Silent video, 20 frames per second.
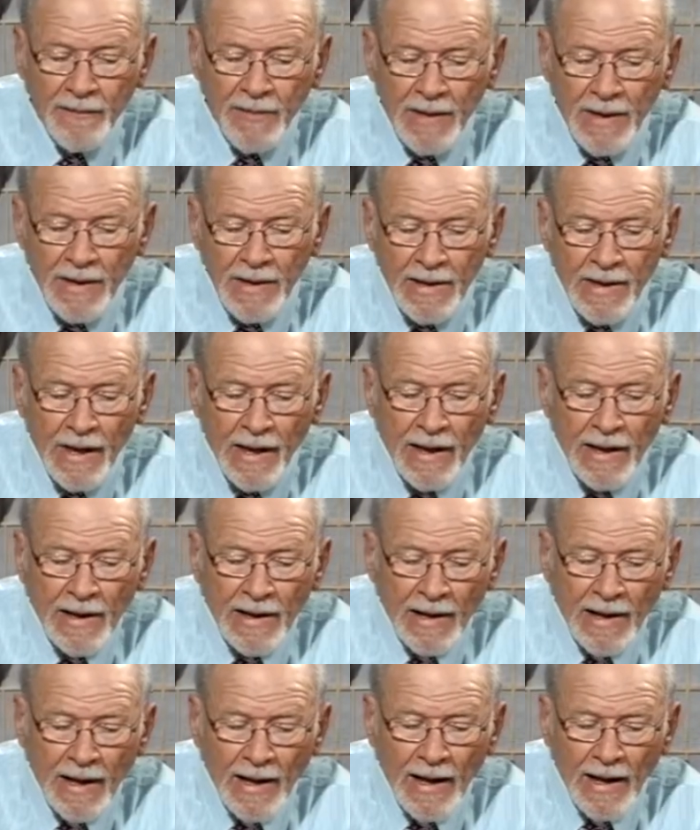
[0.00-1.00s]
the
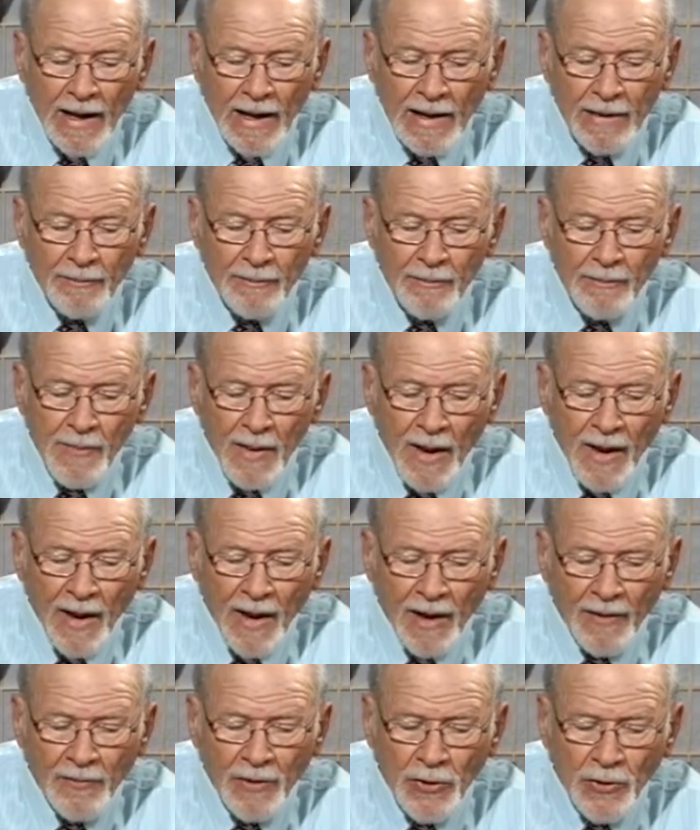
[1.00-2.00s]
uh,
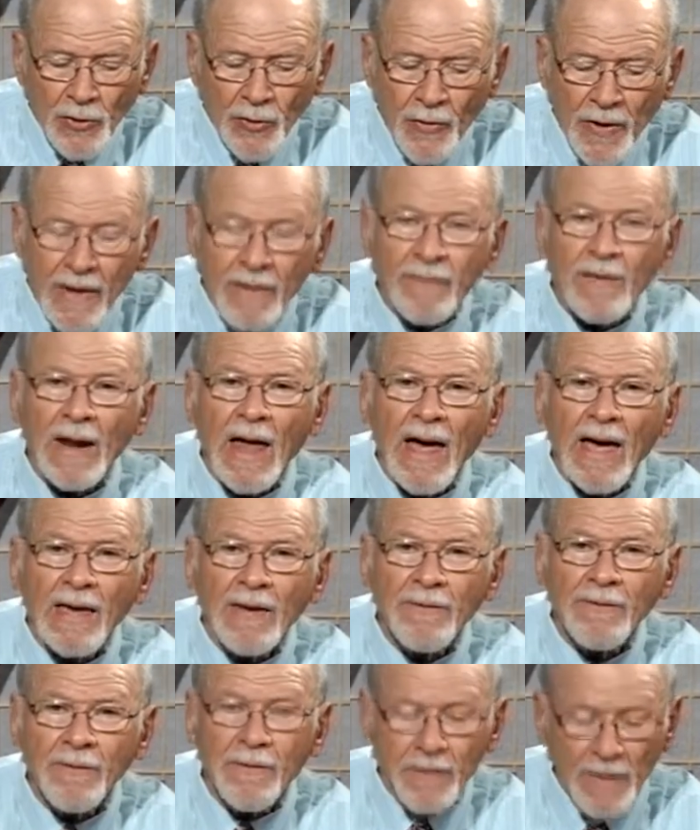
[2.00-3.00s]
of the Tree of
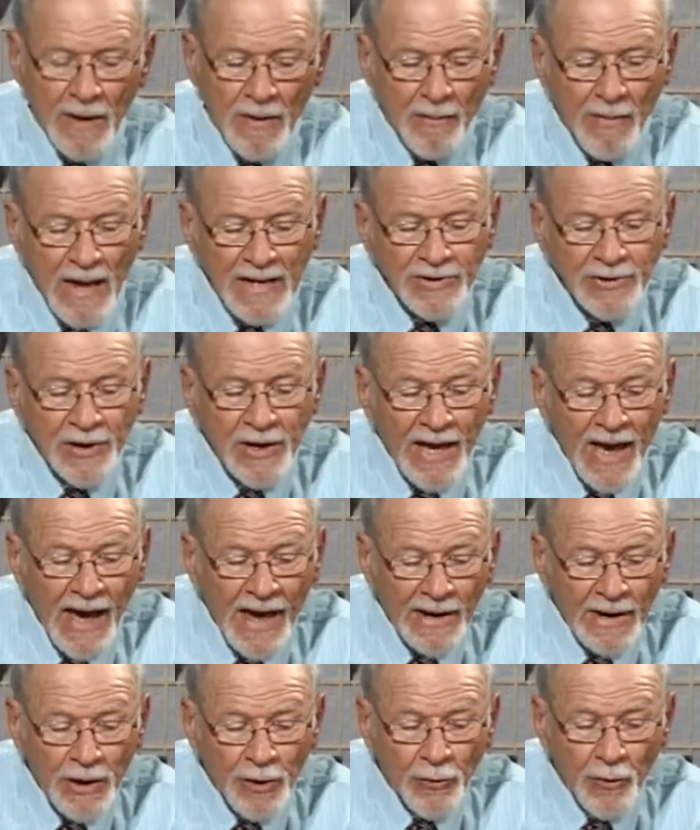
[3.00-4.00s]
Life
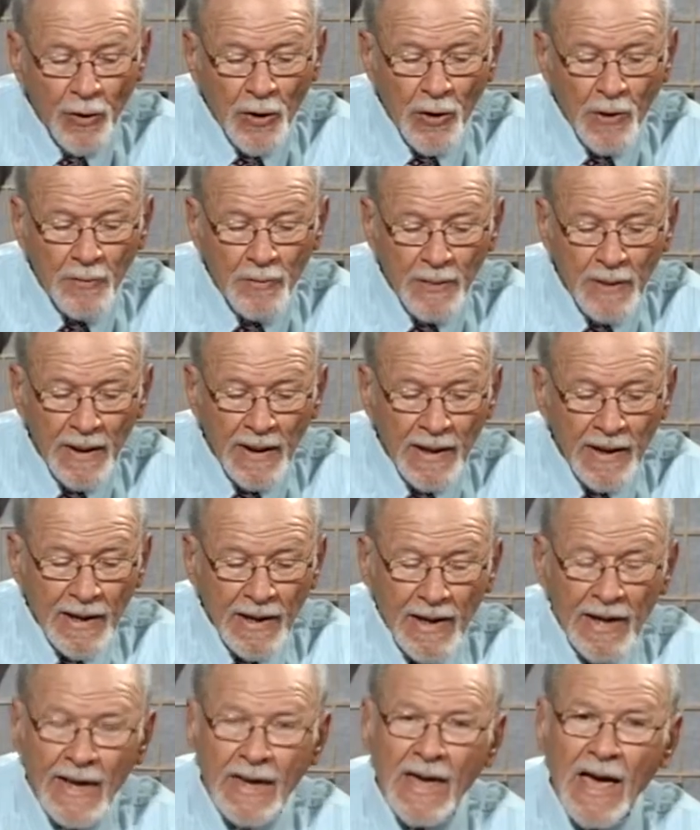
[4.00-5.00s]
Messianic group.
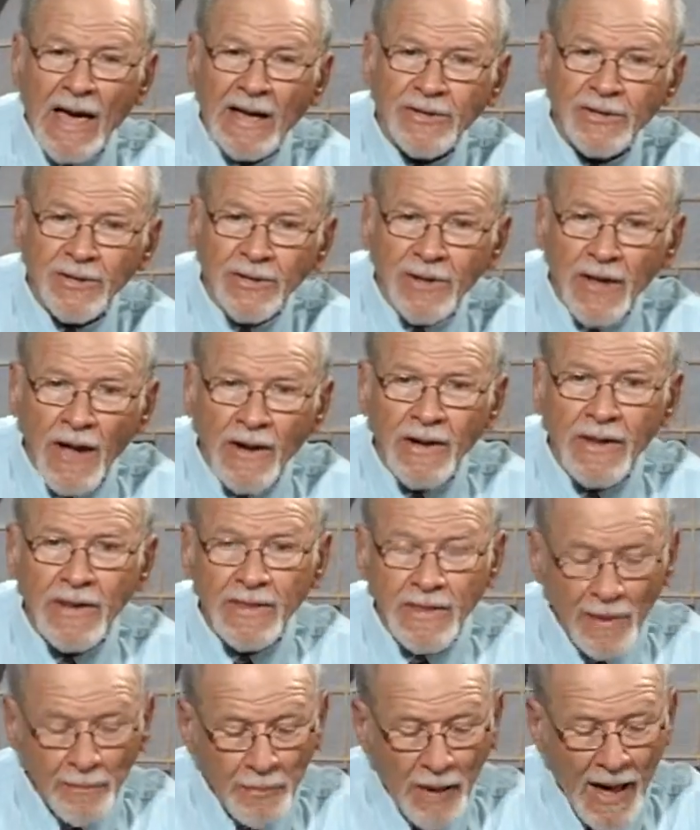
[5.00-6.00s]
He has studied
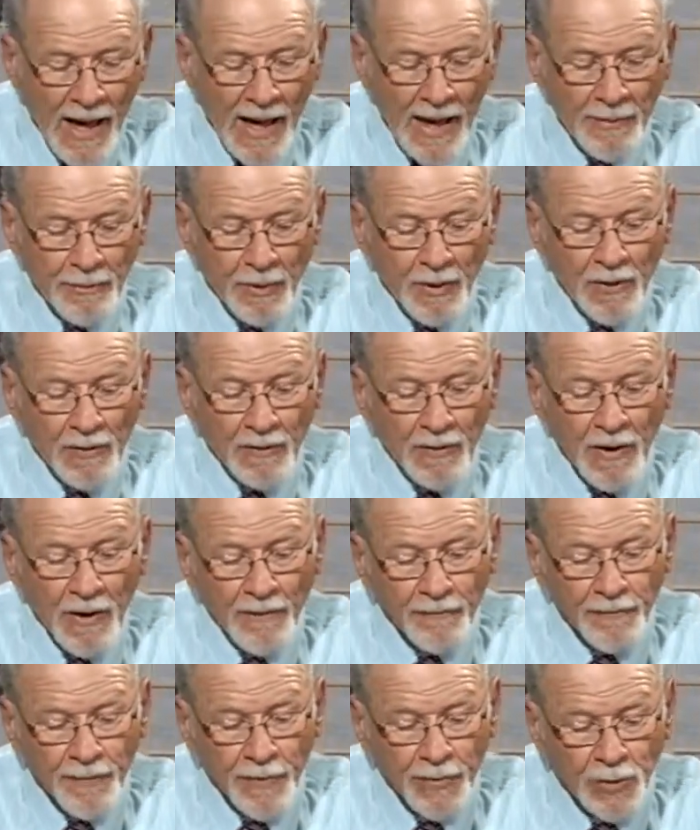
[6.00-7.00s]
the Bible
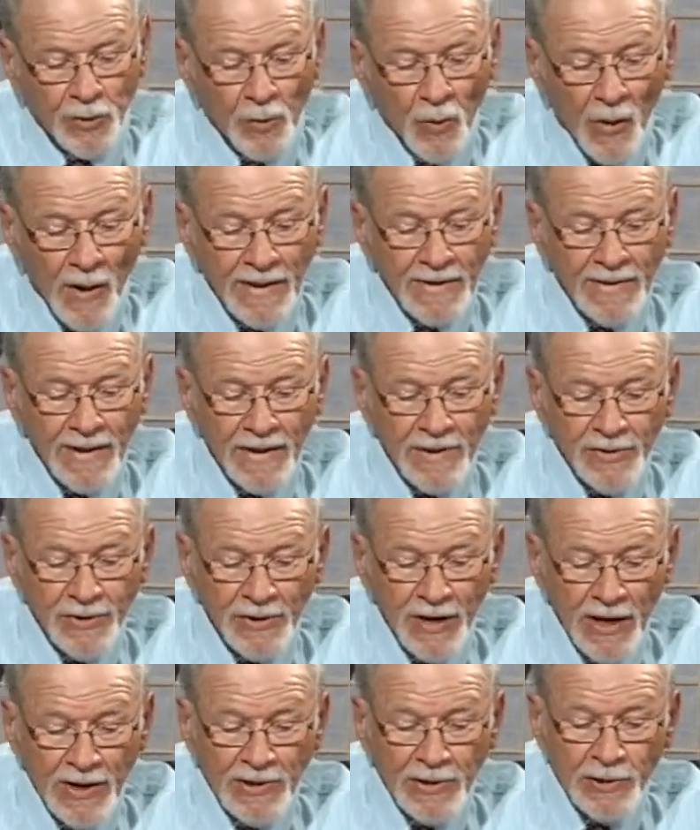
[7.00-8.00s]
for
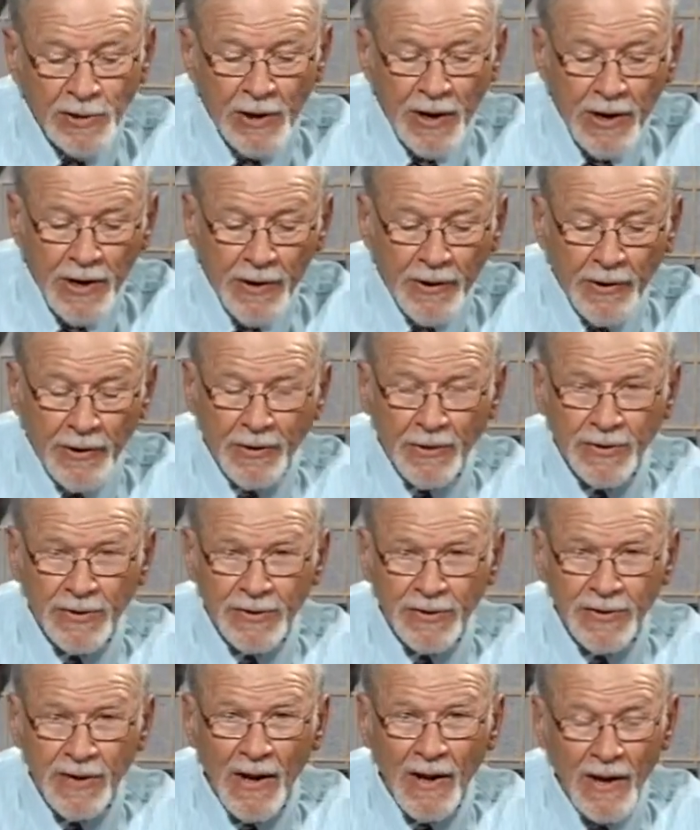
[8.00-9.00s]
26
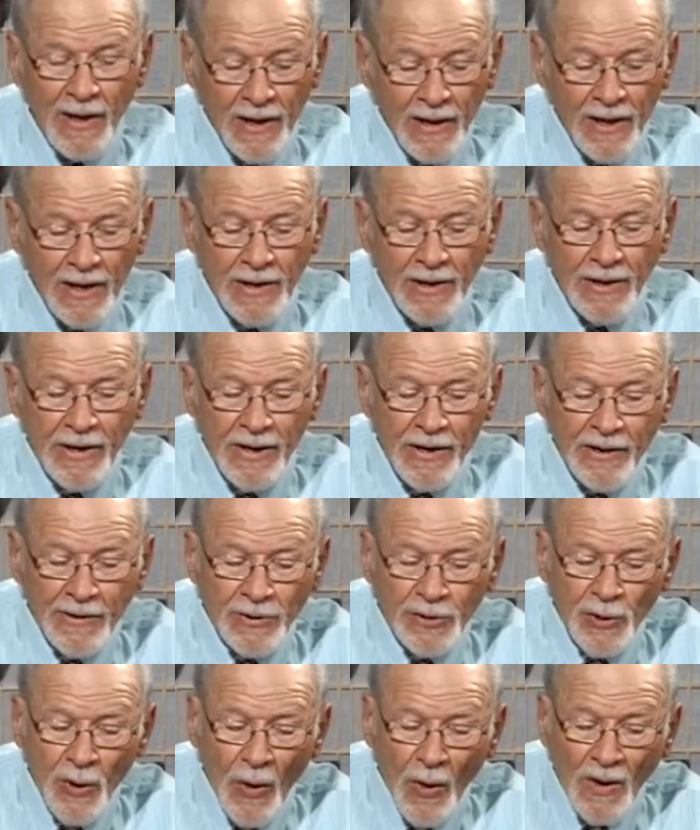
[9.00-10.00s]
years. He
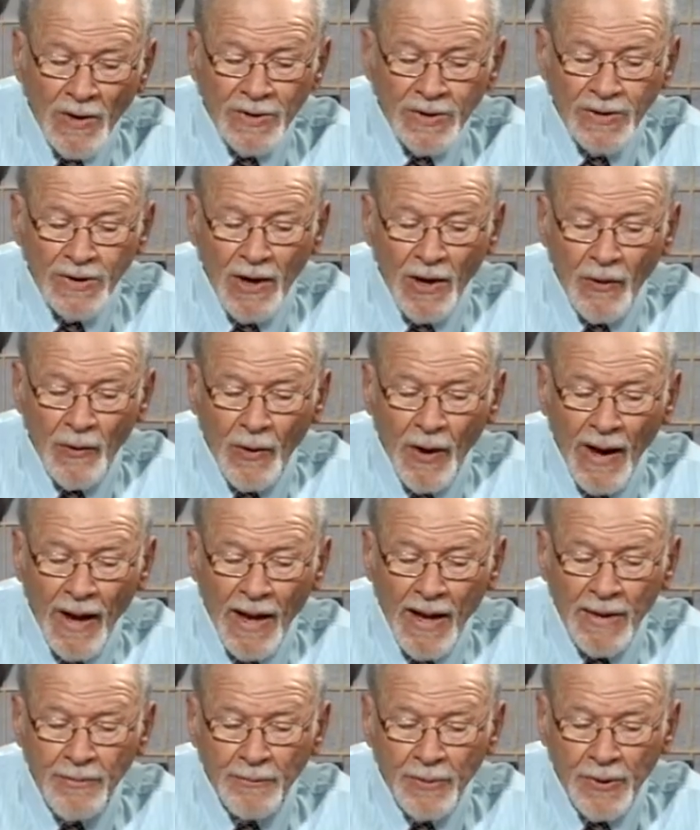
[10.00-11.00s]
is also
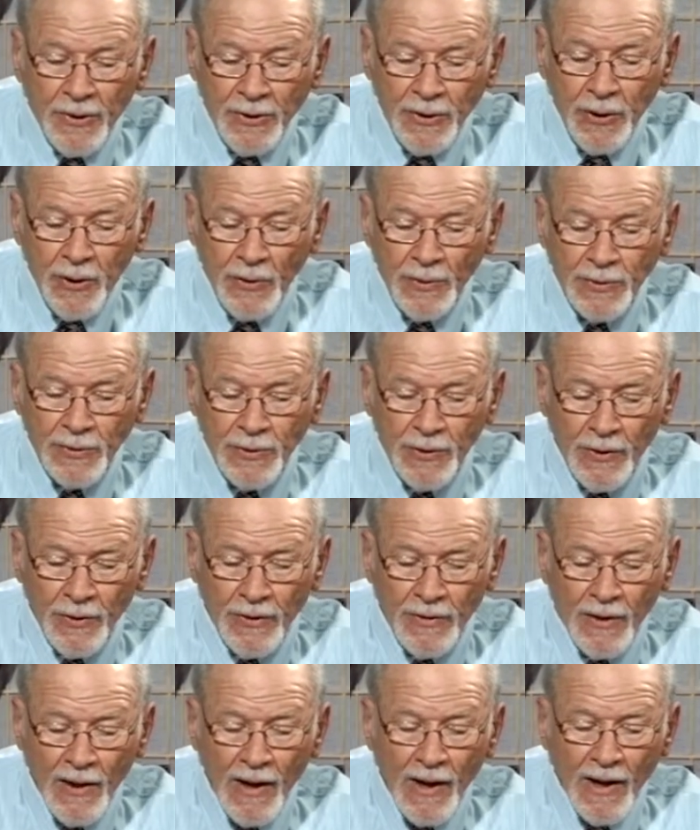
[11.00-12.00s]
a
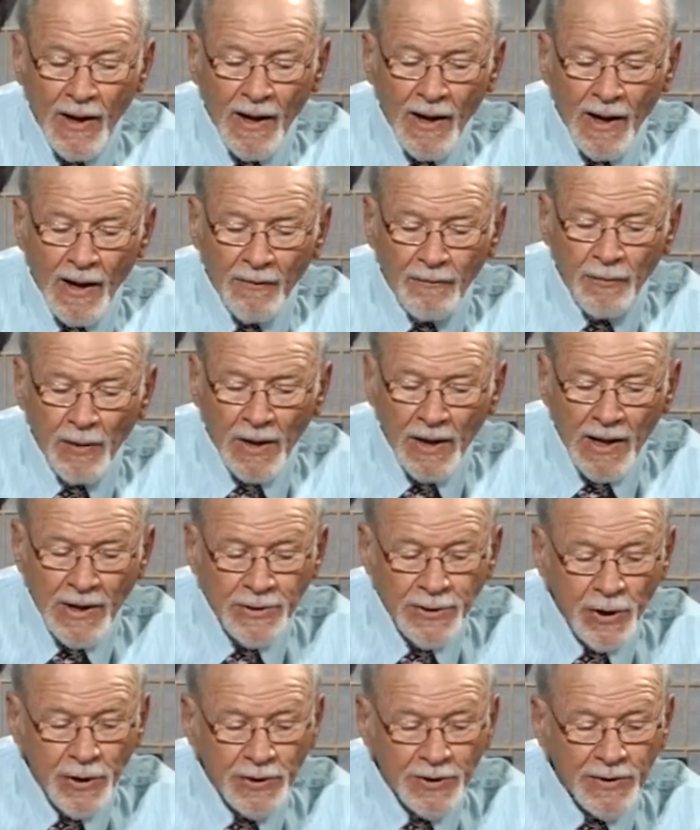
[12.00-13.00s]
producer of
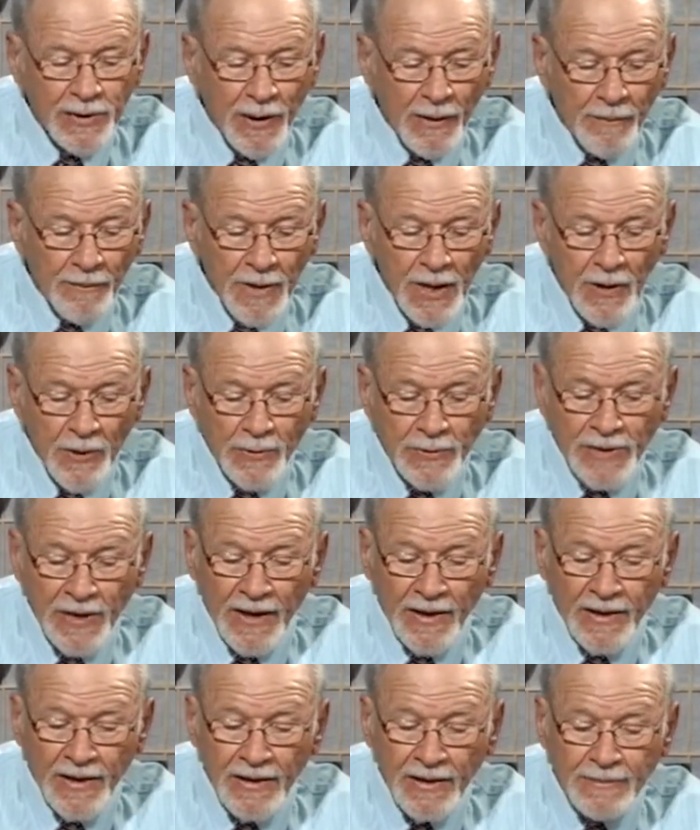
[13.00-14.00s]
religious
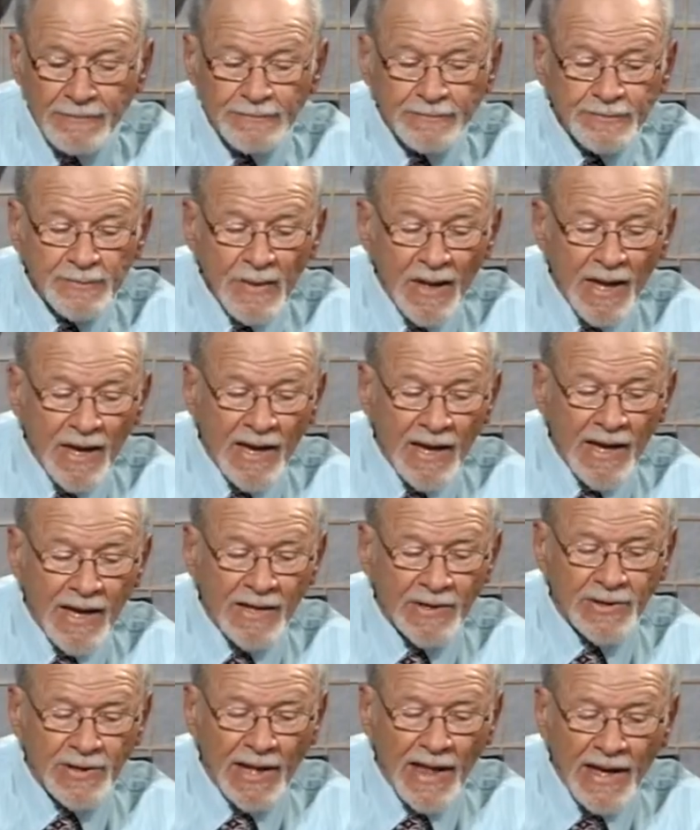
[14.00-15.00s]
music.
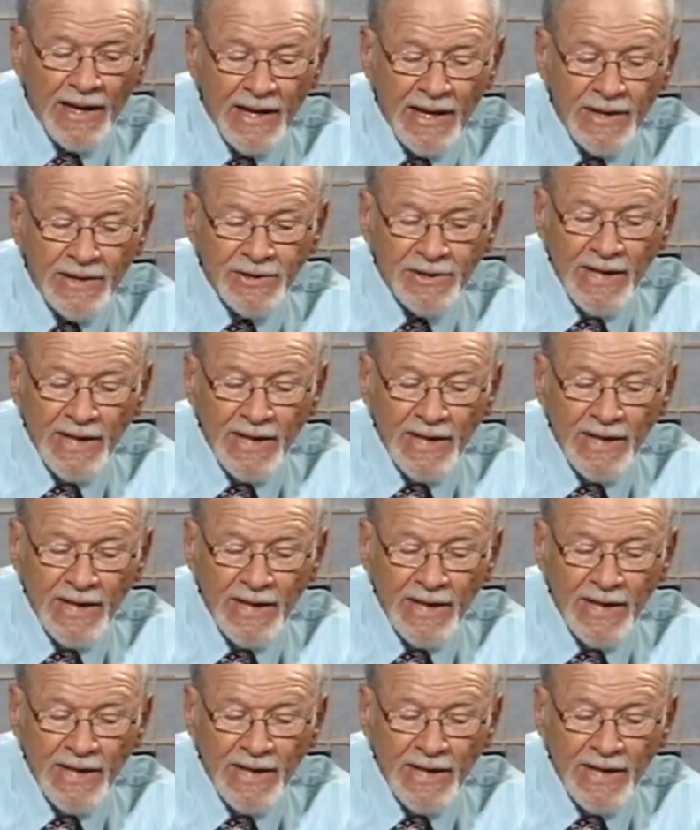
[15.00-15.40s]
His latest